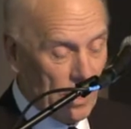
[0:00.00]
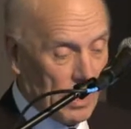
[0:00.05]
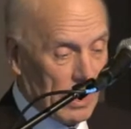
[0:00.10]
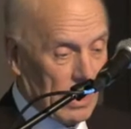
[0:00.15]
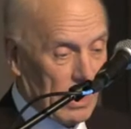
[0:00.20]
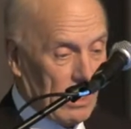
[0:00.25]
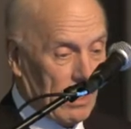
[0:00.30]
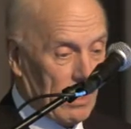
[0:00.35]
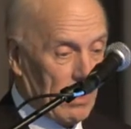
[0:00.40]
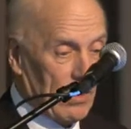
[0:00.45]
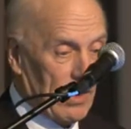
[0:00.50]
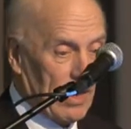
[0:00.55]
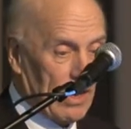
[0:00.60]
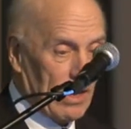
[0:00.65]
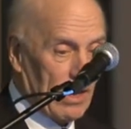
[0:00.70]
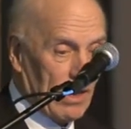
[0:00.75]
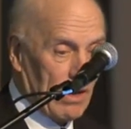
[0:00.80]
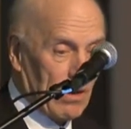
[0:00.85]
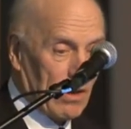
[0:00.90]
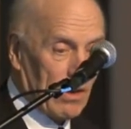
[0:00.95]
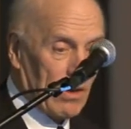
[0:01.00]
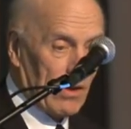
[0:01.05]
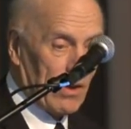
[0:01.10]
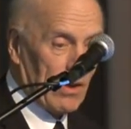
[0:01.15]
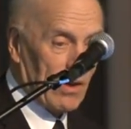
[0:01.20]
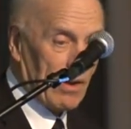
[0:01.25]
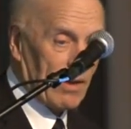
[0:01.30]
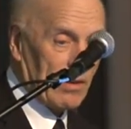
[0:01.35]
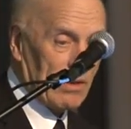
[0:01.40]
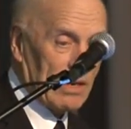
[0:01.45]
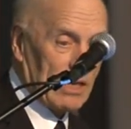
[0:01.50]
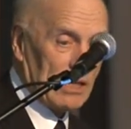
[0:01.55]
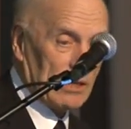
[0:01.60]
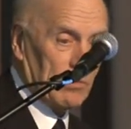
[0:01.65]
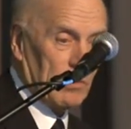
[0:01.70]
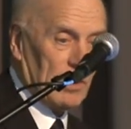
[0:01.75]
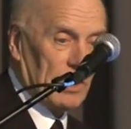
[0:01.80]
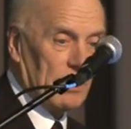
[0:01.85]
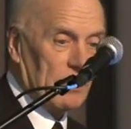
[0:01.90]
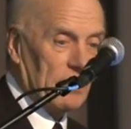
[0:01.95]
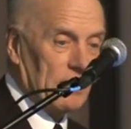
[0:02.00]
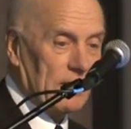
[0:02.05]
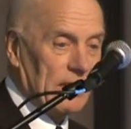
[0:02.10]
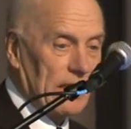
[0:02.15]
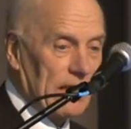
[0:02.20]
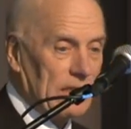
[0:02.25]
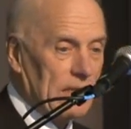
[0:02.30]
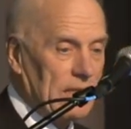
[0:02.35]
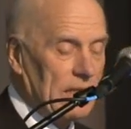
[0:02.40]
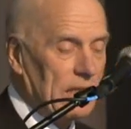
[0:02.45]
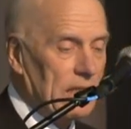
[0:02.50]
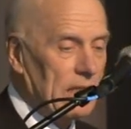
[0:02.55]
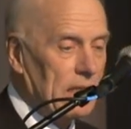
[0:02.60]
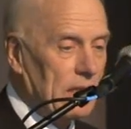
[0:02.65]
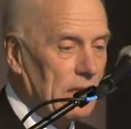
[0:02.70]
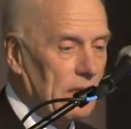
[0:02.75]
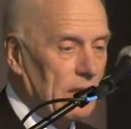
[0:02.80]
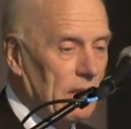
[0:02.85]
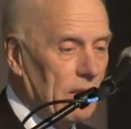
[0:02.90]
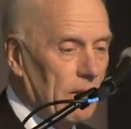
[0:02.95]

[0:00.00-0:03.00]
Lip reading: the transmitters exist.